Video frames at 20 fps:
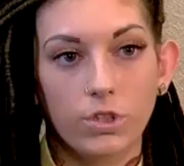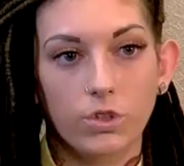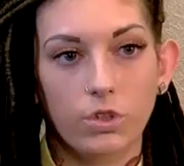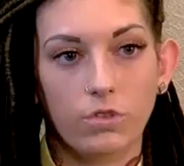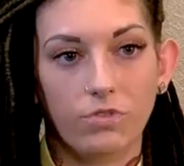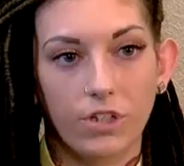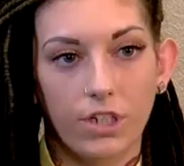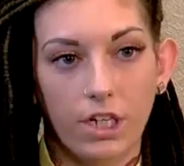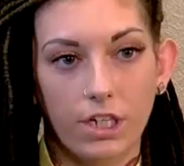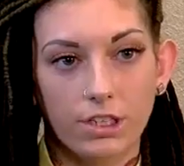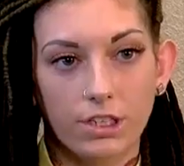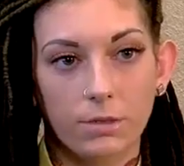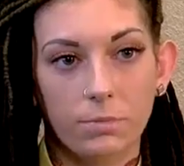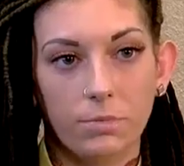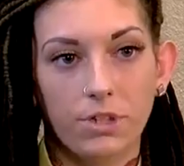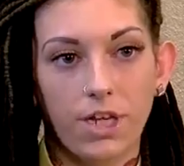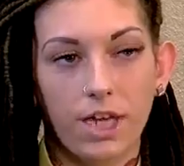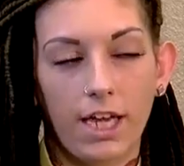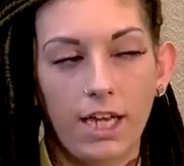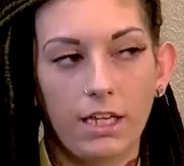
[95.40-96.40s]
So if a
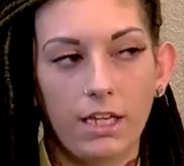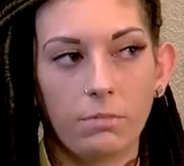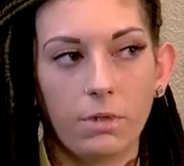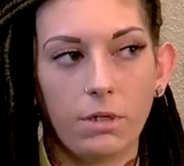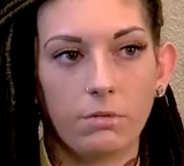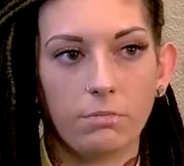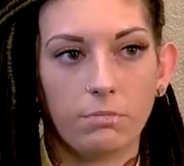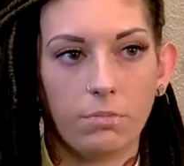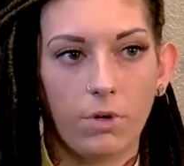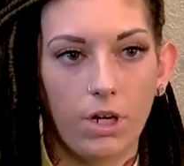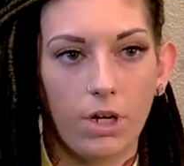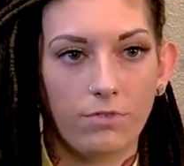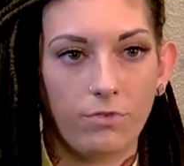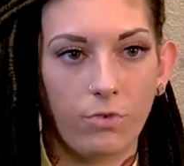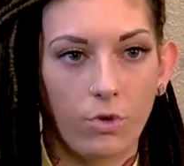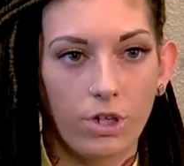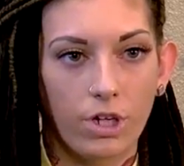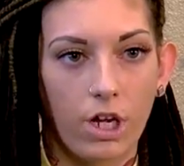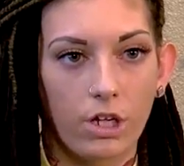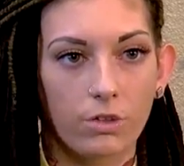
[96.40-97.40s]
customer came and bought a
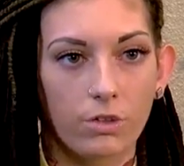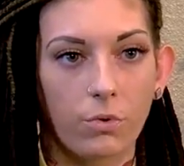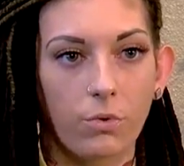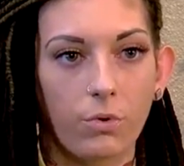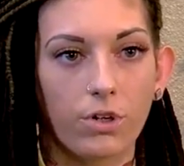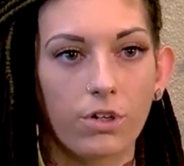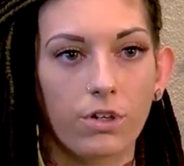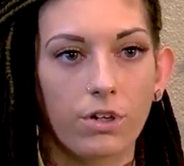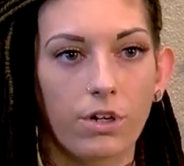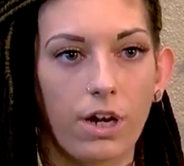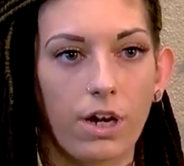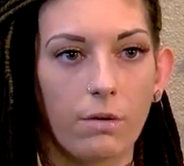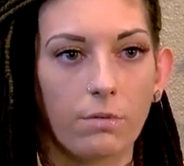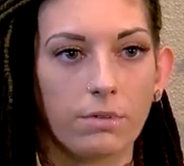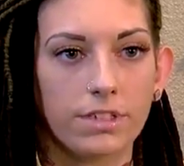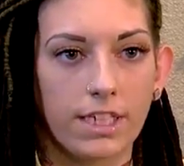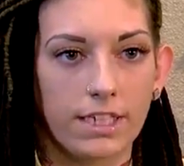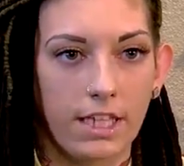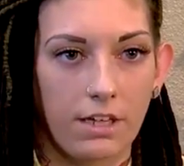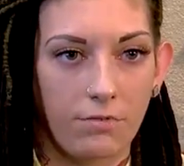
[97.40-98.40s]
$40 order, I
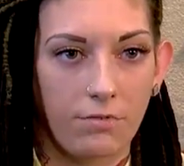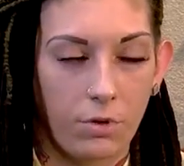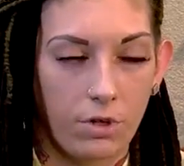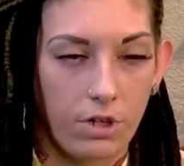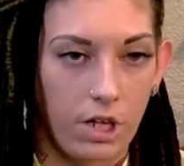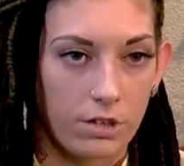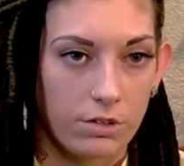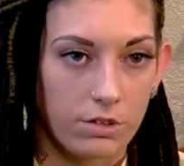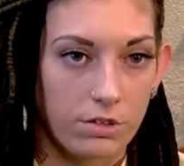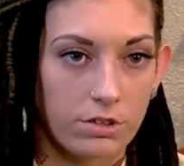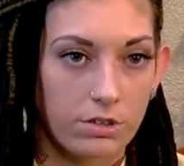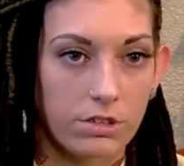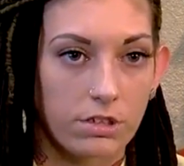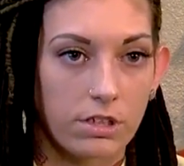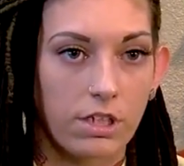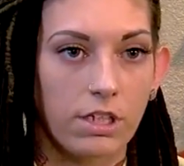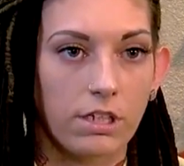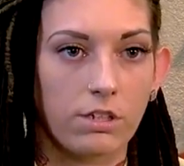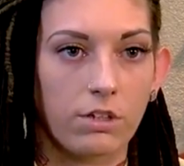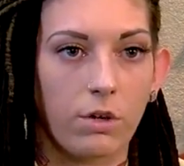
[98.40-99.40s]
would take that $40
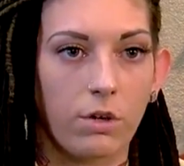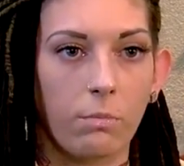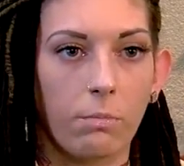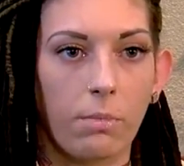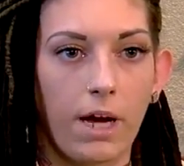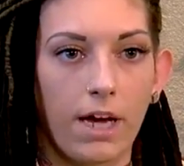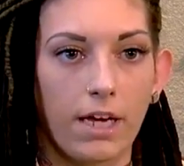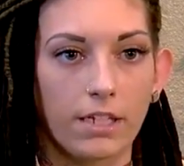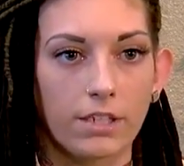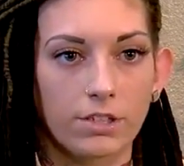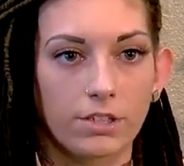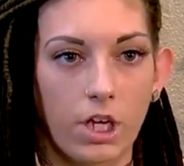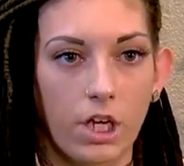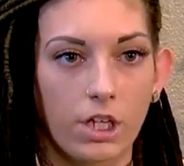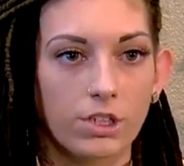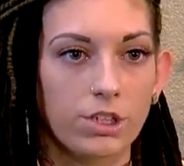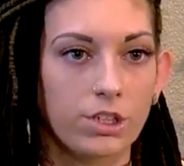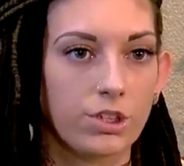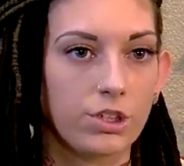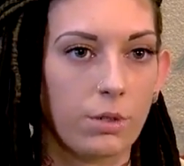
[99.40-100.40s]
and go buy
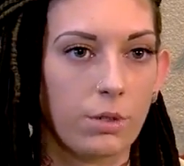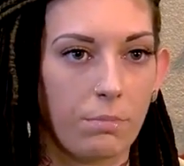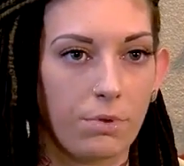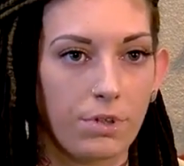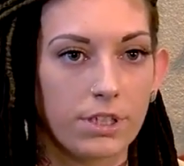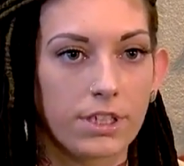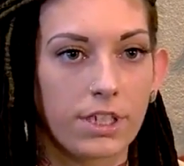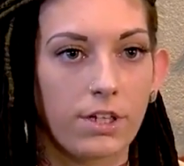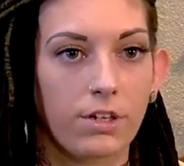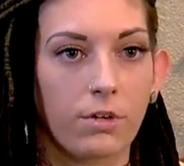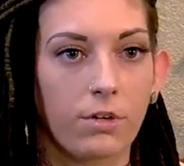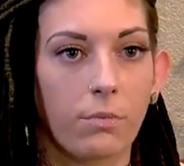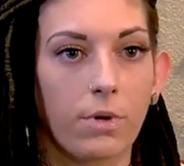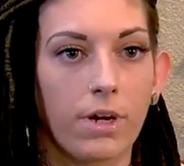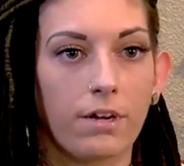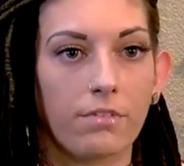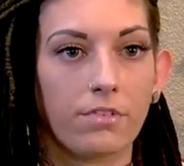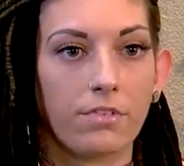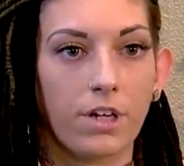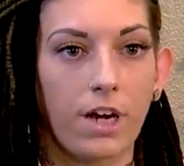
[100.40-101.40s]
sausage or brisket or
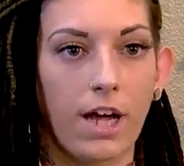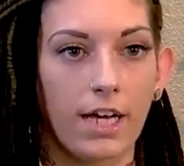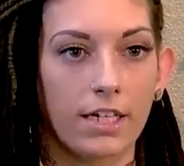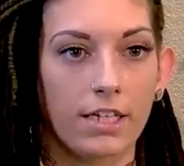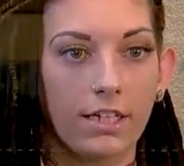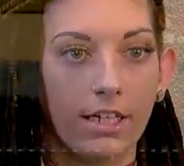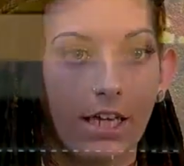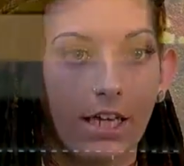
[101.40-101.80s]
whatever I could